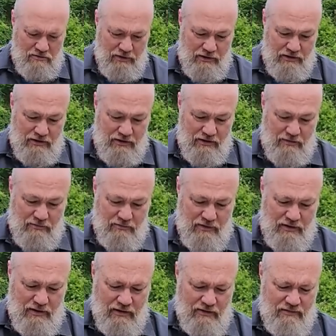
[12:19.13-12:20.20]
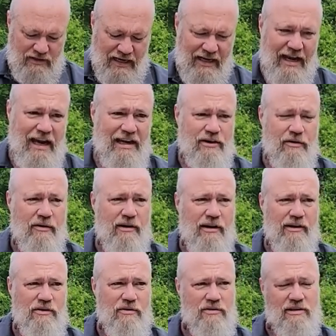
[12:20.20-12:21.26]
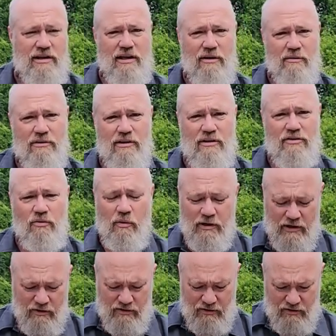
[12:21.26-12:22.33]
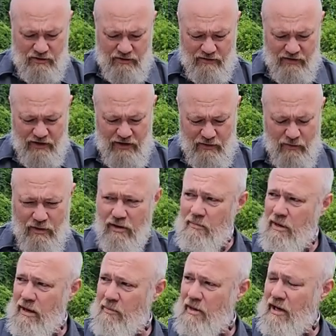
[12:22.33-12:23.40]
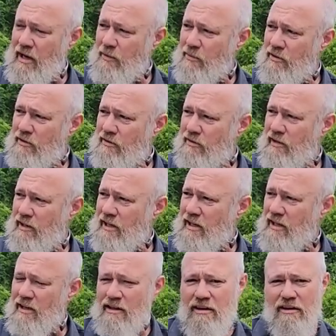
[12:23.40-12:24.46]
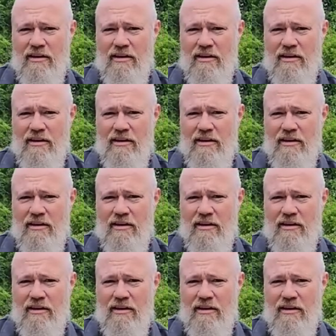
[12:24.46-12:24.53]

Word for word: But uh, I'm dead accurate. I can usually get within 20 or 30 feet of what I'm aiming at with a sling.